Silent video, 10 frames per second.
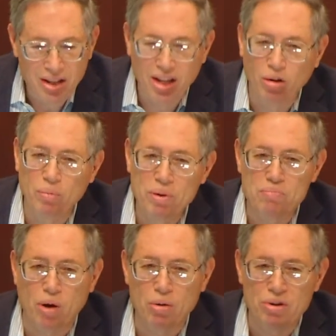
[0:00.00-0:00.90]
There will be
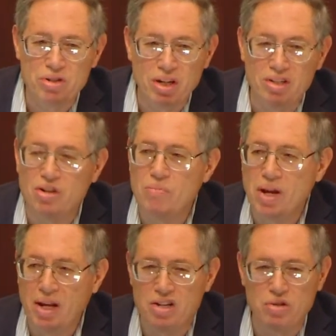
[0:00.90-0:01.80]
brokers and
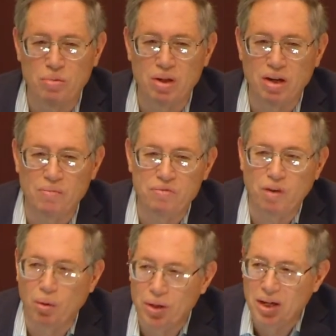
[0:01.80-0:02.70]
intermediates who will come
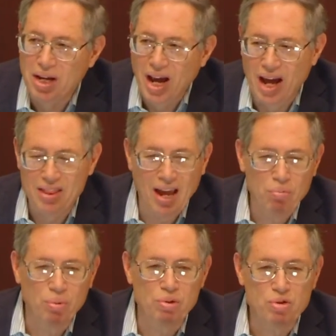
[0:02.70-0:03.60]
forward, and they
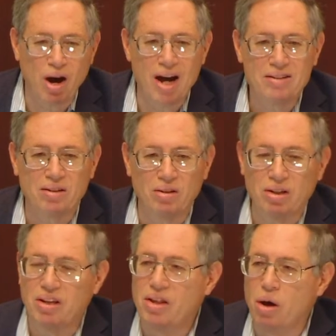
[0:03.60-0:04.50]
will try to
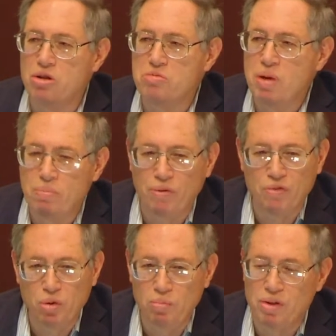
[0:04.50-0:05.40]
look to those people
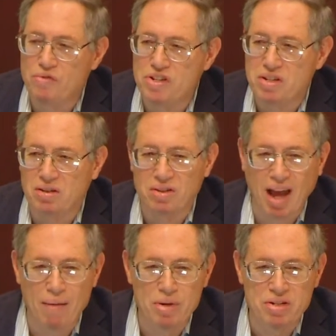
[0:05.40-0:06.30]
for whom the physical
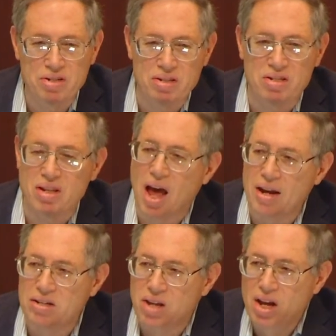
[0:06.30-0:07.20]
damage is the
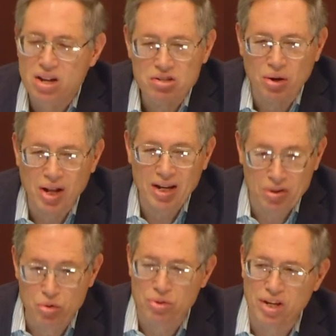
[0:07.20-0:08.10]
slightest, so
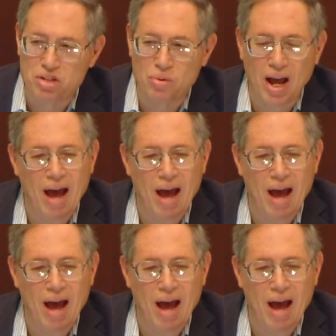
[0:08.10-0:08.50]
that two things will